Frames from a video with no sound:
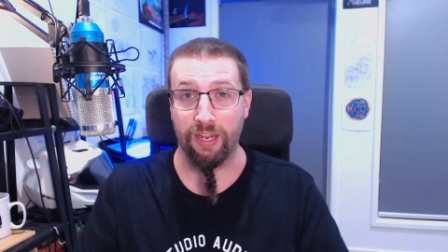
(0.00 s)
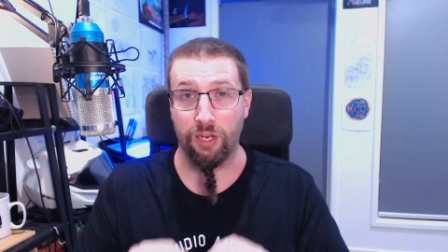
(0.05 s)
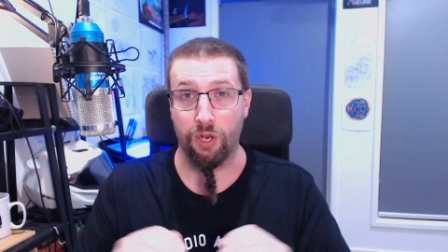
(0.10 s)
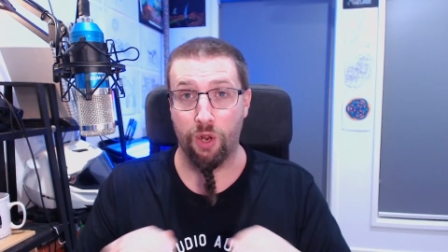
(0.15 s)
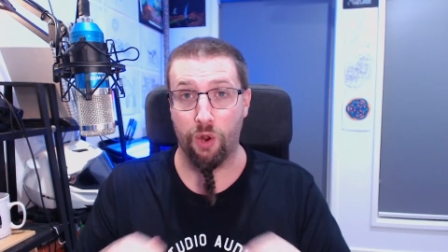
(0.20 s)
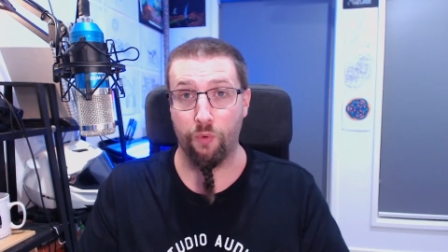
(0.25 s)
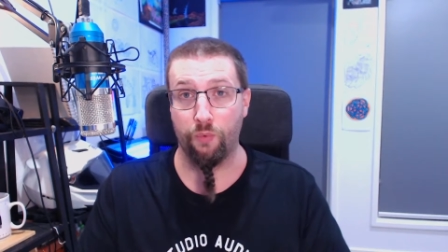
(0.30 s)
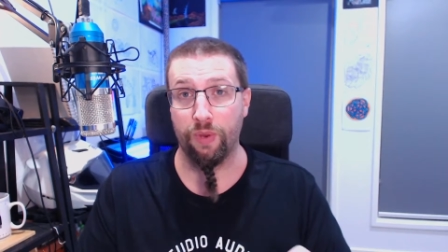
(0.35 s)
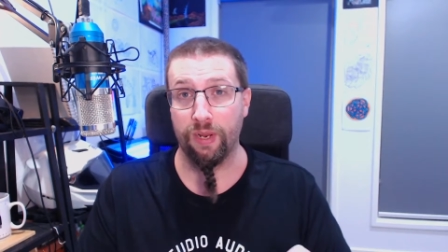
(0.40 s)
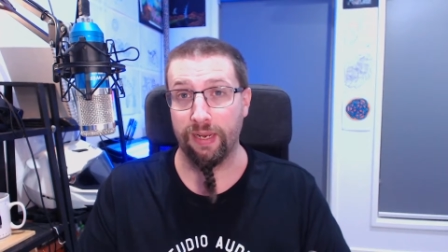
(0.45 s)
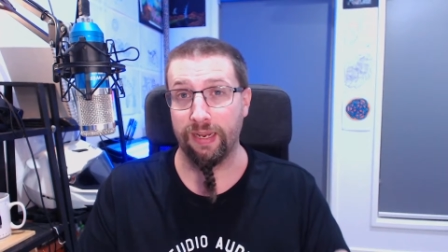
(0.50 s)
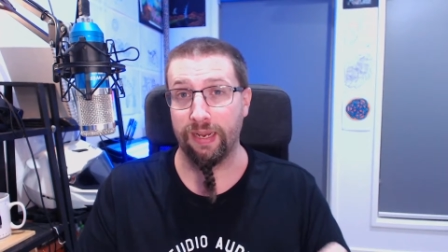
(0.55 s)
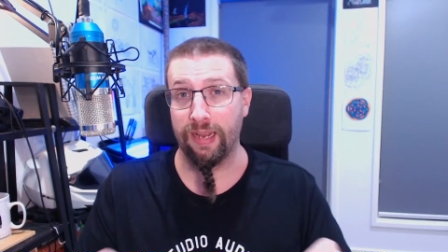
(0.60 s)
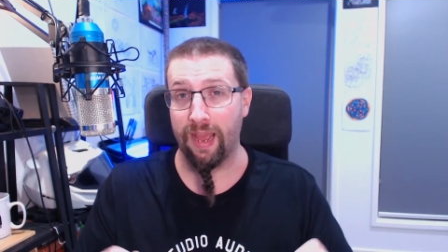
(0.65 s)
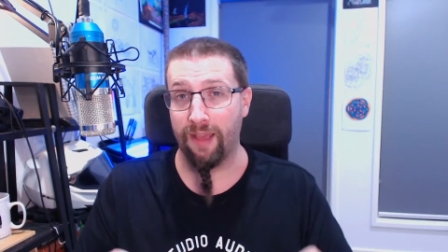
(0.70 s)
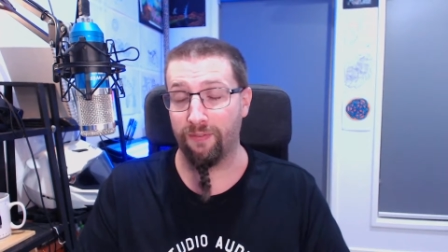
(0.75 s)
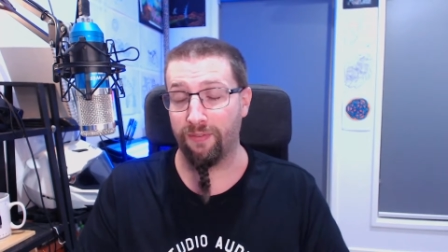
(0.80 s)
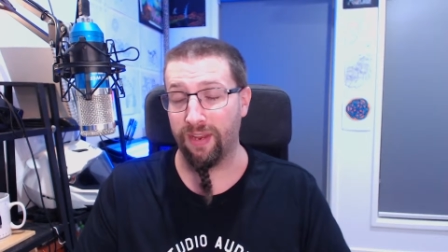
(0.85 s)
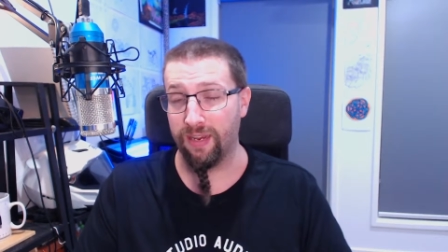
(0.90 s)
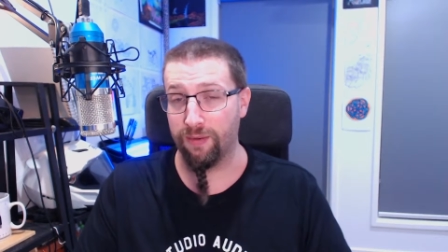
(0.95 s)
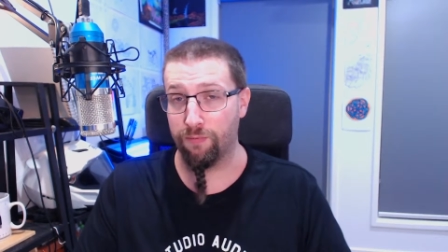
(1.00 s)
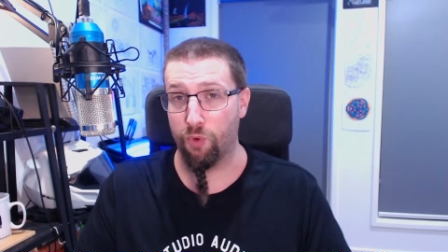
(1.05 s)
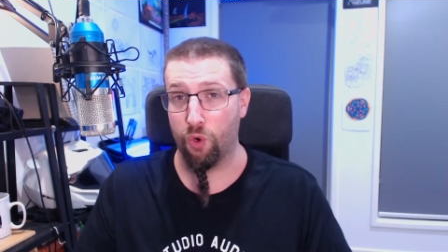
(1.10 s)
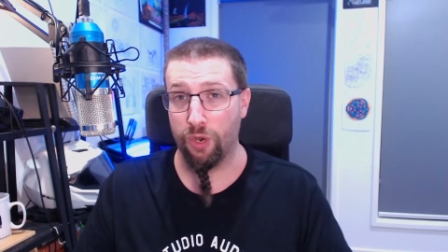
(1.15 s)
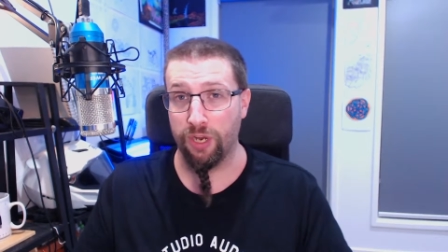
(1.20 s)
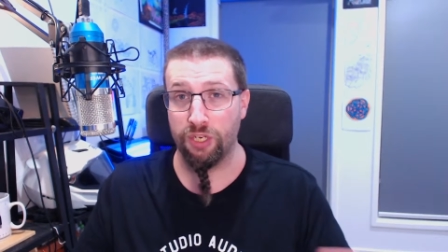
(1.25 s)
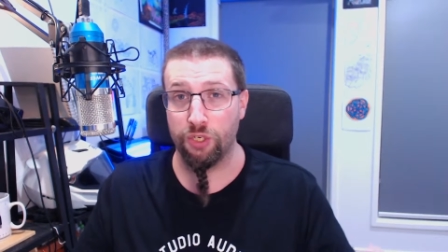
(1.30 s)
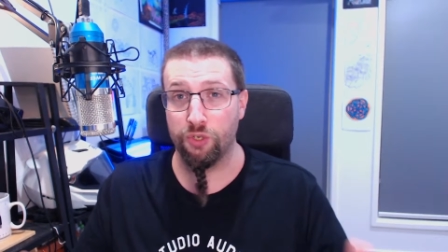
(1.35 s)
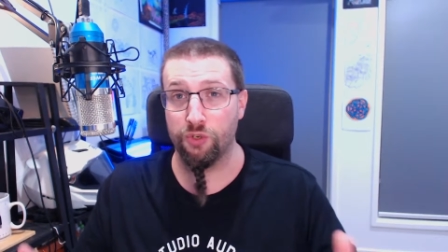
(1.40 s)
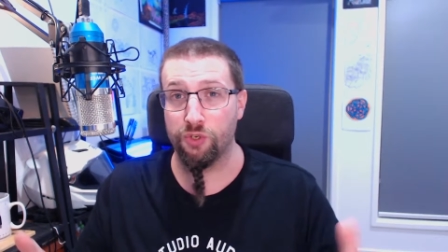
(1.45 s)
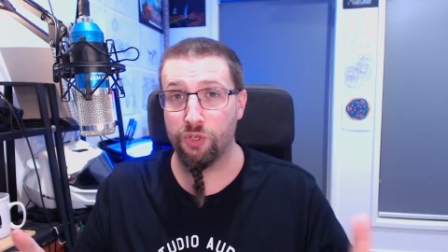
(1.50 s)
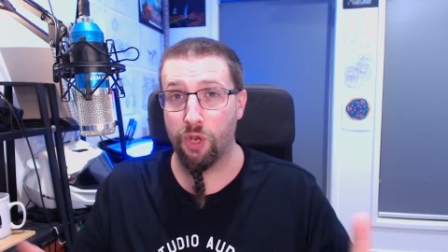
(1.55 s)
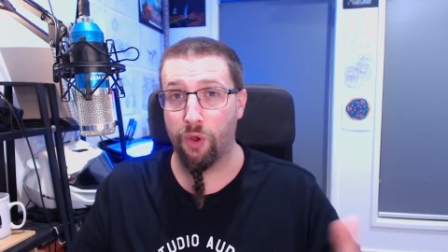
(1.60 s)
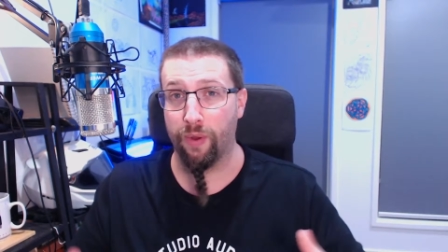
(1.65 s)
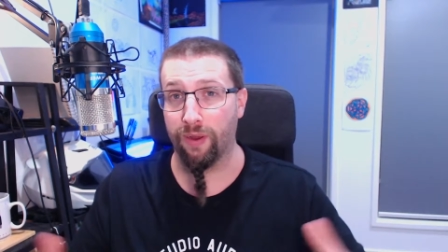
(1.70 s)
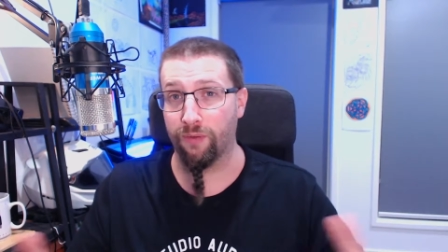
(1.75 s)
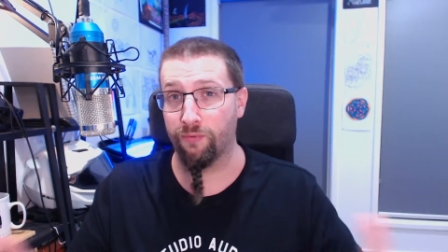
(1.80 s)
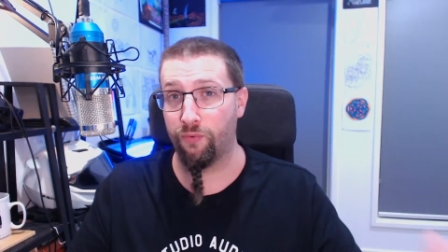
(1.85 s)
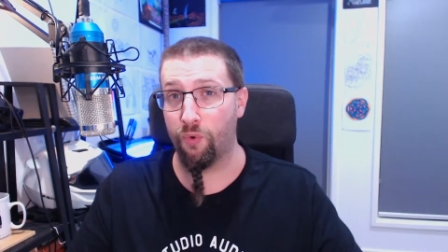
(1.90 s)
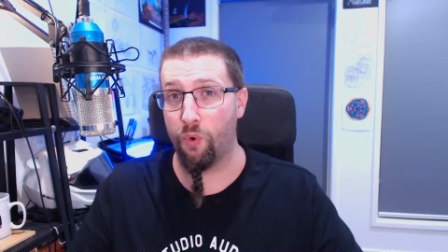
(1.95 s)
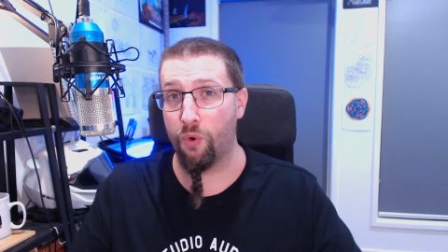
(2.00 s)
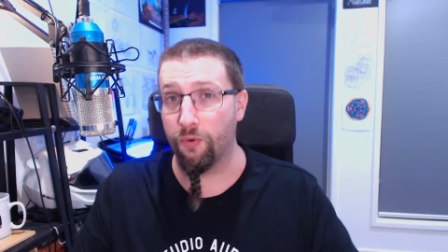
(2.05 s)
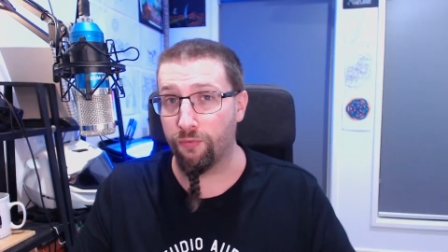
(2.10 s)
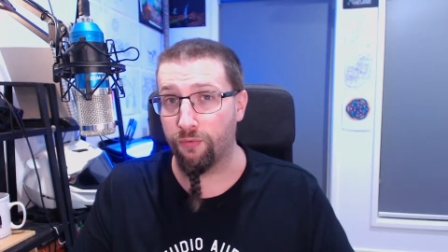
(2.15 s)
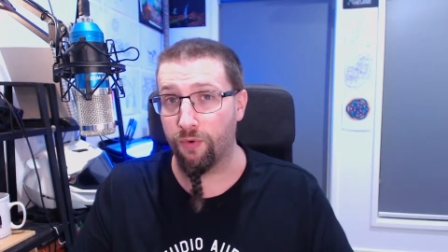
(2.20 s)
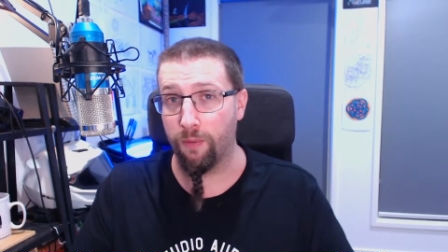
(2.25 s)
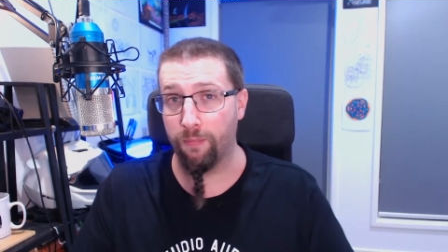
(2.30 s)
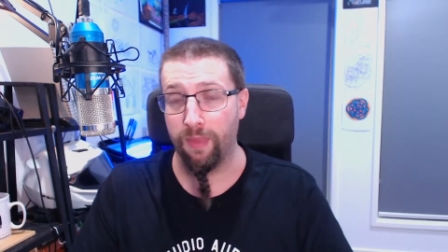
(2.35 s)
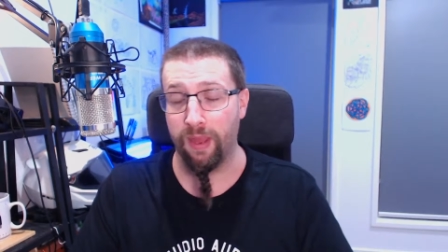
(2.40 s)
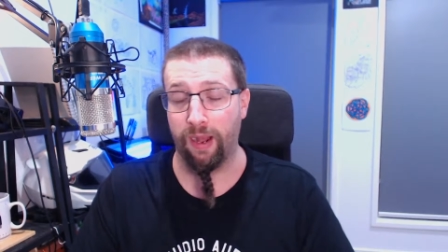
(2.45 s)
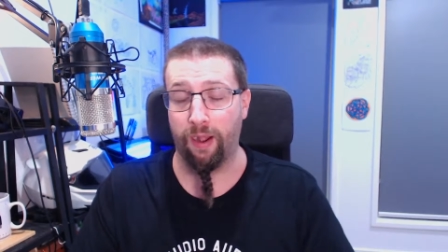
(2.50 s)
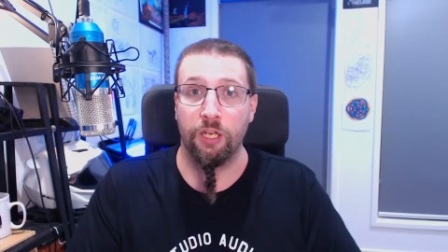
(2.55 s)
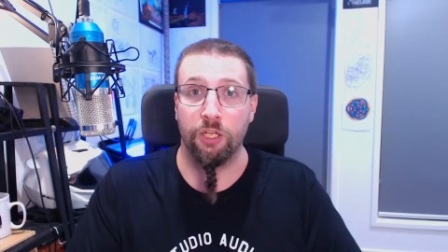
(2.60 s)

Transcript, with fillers: You don't really have any more issues going forward from there.